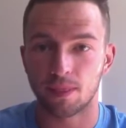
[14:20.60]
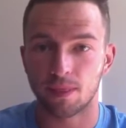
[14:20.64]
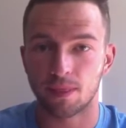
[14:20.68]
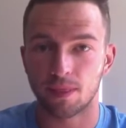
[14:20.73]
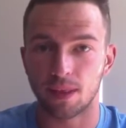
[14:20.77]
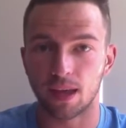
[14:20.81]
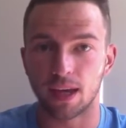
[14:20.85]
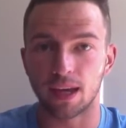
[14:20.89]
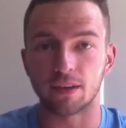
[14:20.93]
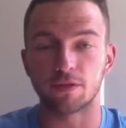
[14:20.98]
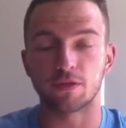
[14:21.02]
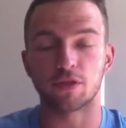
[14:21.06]

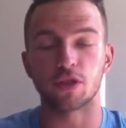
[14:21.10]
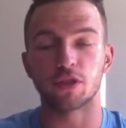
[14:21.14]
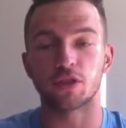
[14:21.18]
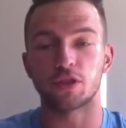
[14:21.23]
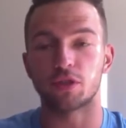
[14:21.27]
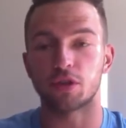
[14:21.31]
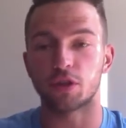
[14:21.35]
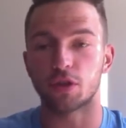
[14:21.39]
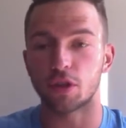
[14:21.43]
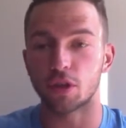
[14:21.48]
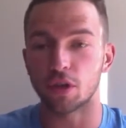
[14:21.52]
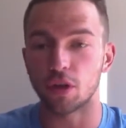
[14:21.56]
Like,
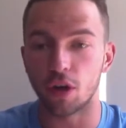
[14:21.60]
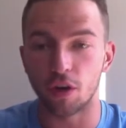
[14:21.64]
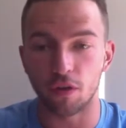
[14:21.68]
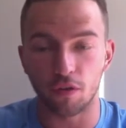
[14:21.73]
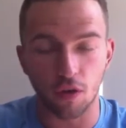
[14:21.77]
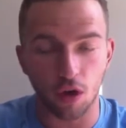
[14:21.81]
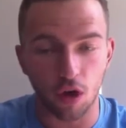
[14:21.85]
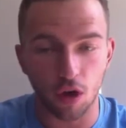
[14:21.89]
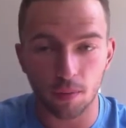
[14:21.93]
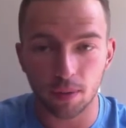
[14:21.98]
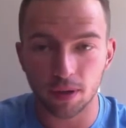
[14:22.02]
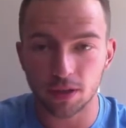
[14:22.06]
if
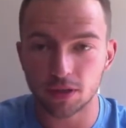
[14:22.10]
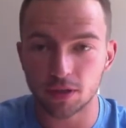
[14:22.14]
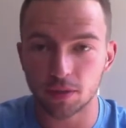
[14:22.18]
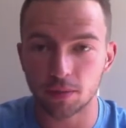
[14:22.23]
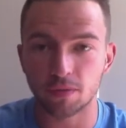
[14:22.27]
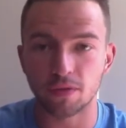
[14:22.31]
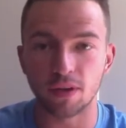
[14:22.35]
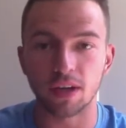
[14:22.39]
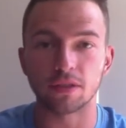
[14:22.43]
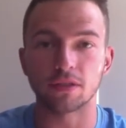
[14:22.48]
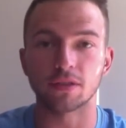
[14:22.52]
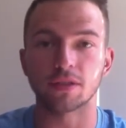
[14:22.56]
all my
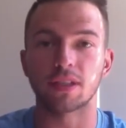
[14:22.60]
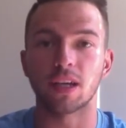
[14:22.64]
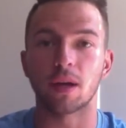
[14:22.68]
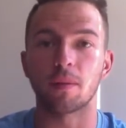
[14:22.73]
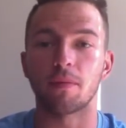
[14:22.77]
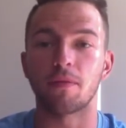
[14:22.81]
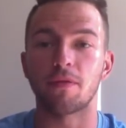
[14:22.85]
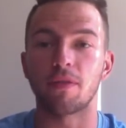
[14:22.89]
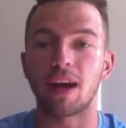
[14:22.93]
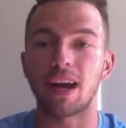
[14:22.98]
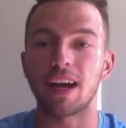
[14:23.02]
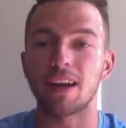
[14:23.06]
supervisors help
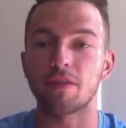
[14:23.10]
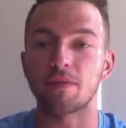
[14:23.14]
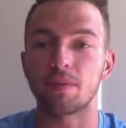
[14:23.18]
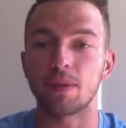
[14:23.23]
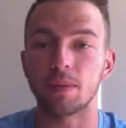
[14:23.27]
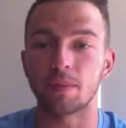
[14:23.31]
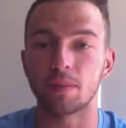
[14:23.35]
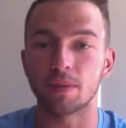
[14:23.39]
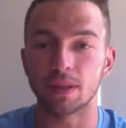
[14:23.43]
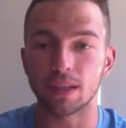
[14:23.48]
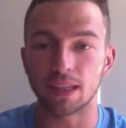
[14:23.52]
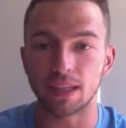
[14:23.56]
5
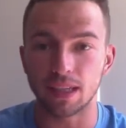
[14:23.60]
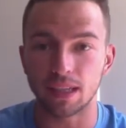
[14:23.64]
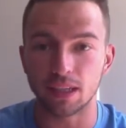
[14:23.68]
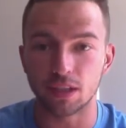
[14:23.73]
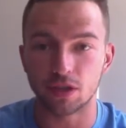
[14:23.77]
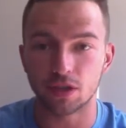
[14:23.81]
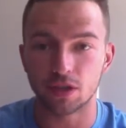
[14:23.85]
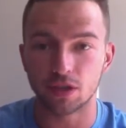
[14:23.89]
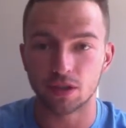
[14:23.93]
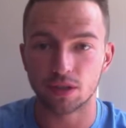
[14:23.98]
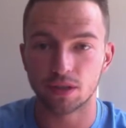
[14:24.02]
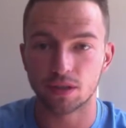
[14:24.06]
people
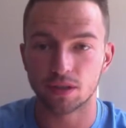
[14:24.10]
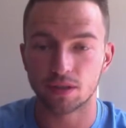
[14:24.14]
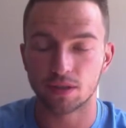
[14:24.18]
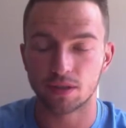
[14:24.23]
each,